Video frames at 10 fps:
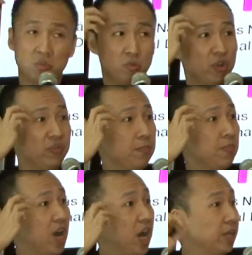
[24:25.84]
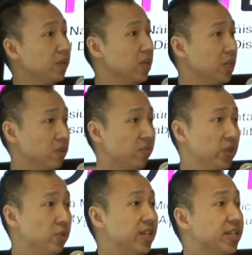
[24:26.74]
driven by the, the
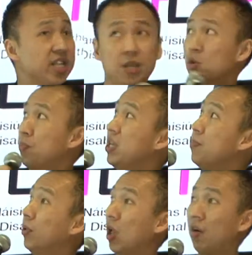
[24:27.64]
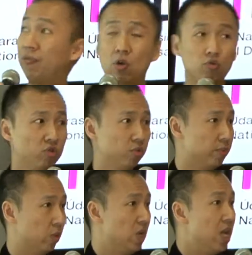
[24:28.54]
view that disabled people are
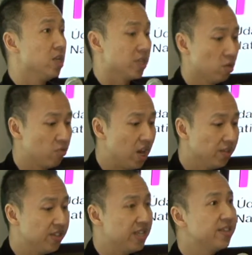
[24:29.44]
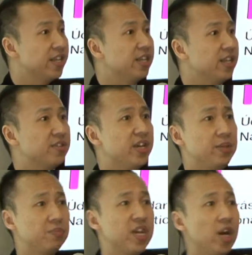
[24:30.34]
vulnerable. So rather than thinking
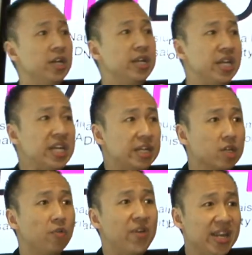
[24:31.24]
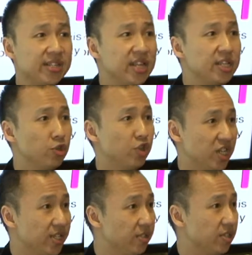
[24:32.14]
that there are need of access to
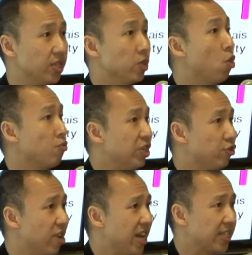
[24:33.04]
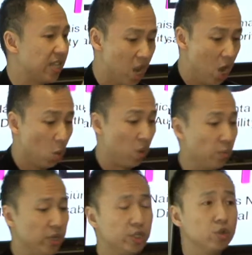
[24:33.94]
justice or redress, what
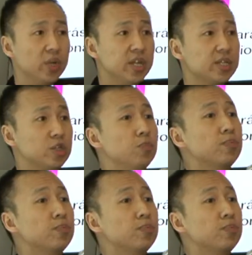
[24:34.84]
we do is to